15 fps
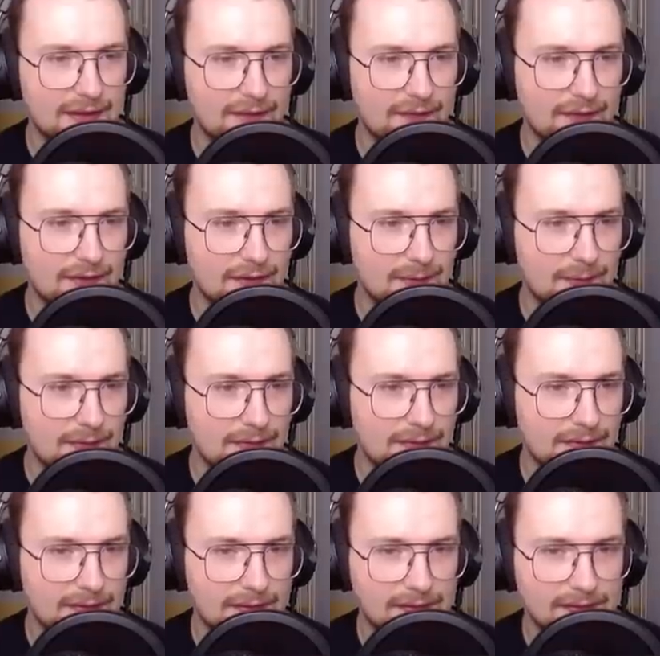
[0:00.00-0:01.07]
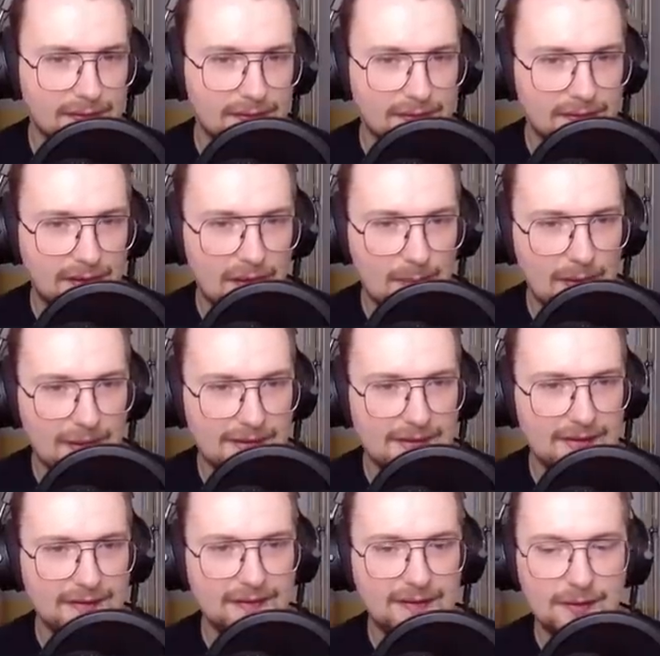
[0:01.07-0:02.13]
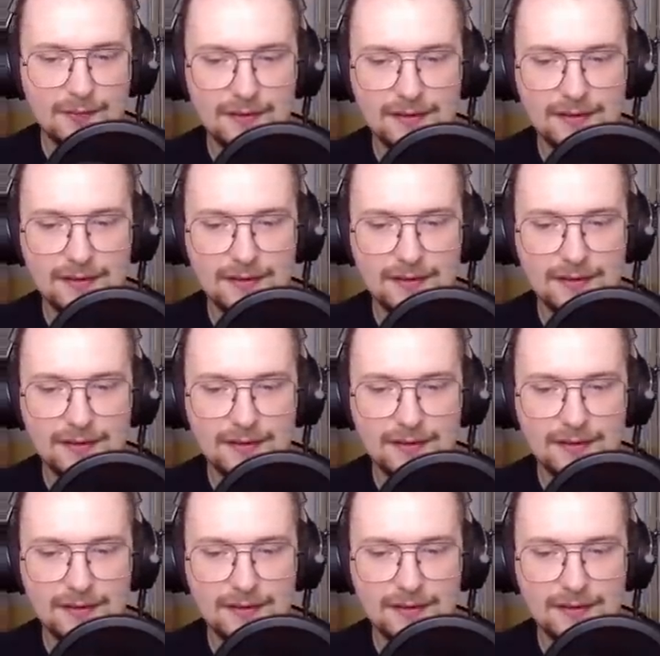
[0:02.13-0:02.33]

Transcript: are for this one. I imagine it's going to be